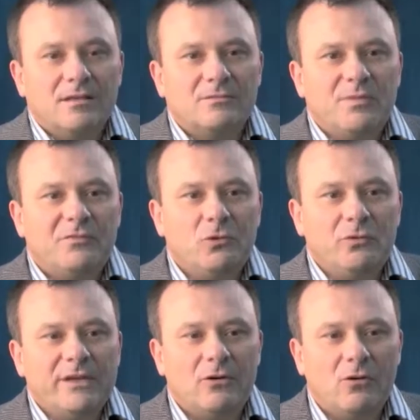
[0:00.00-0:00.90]
Before
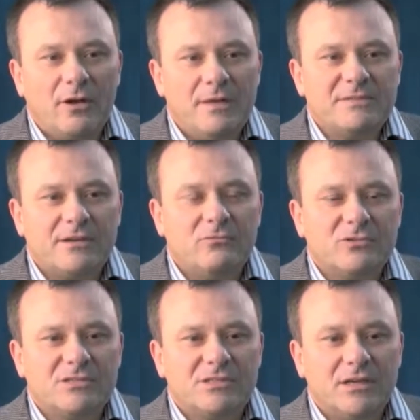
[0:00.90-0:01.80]
doing HoLEPs, I
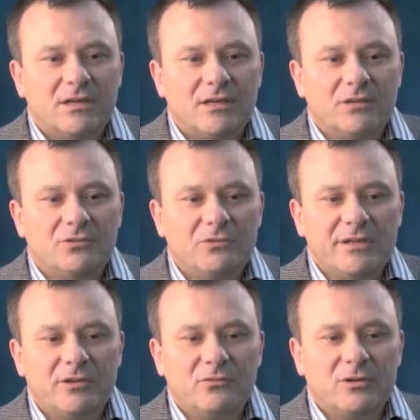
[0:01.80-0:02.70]
was
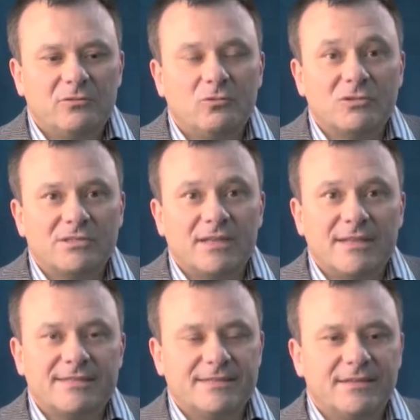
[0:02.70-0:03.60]
doing what was
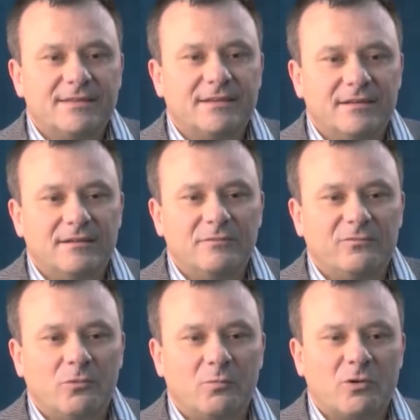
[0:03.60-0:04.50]
classic.
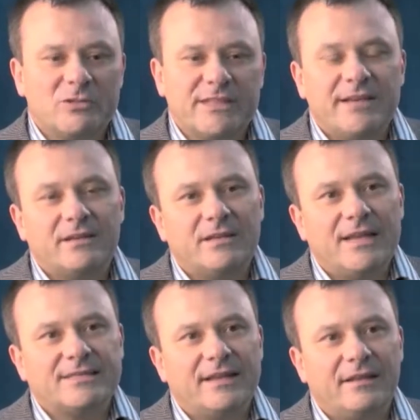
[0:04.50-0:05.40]
For prostate
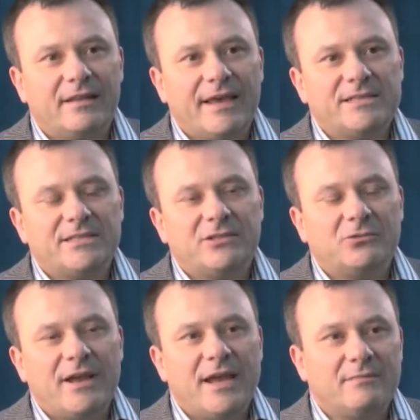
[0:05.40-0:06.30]
less than 80
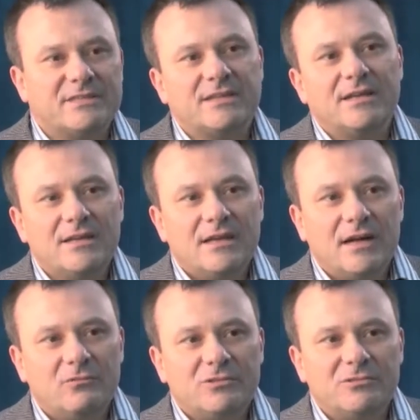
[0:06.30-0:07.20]
grams, I
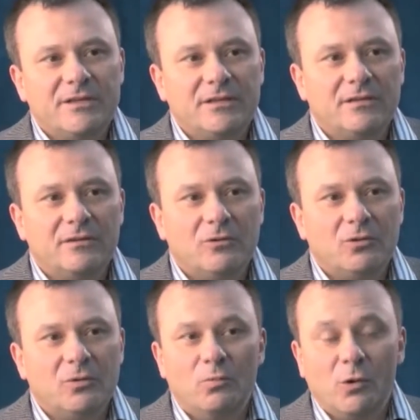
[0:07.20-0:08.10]
was doing a
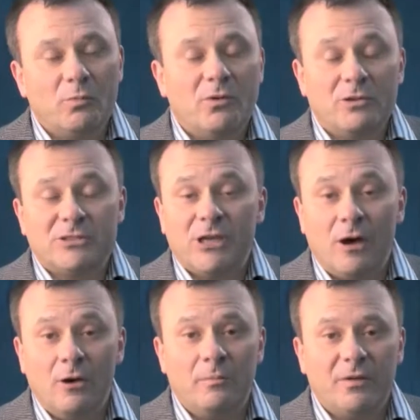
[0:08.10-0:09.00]
monopolar
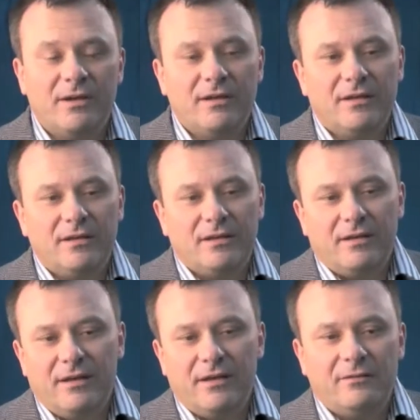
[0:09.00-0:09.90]
TARP,
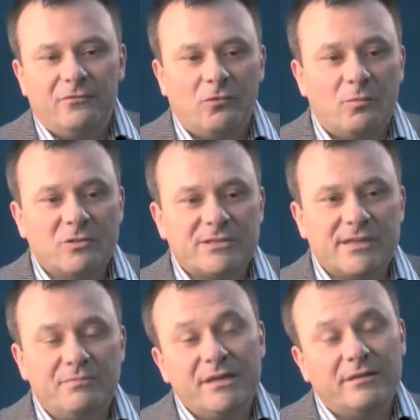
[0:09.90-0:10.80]
and for
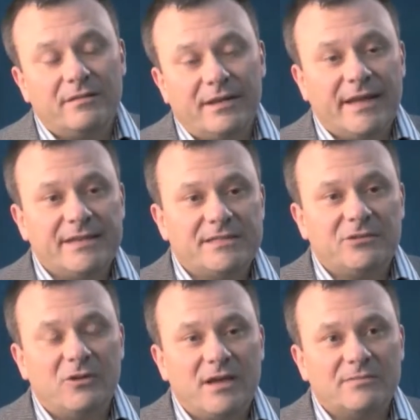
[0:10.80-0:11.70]
prostate bigger than 80
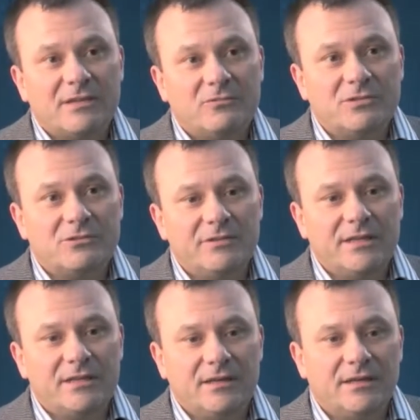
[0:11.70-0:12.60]
grams, I was
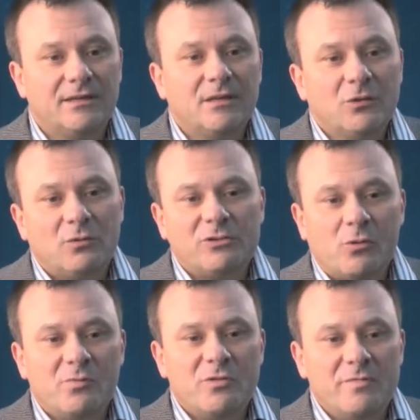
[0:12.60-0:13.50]
doing
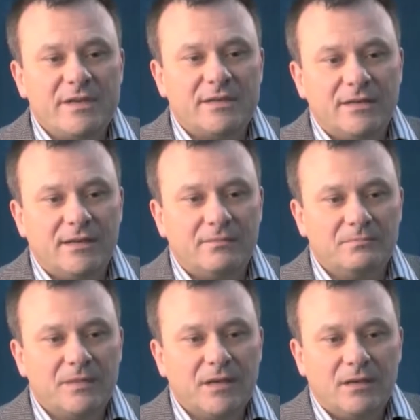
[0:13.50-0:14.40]
retropubic
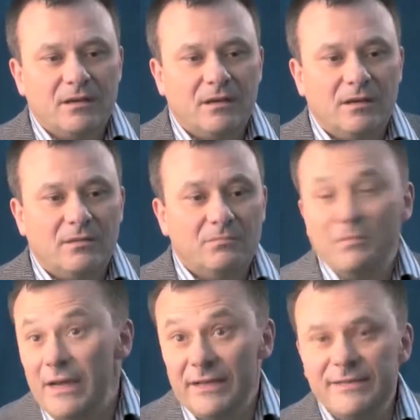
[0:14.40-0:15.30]

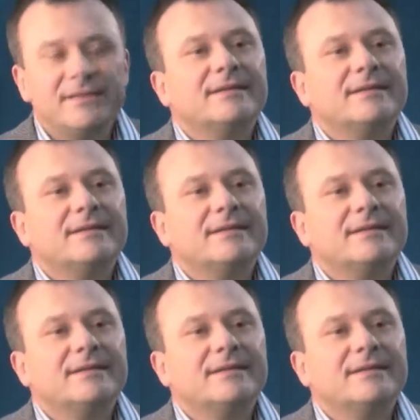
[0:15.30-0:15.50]
milling.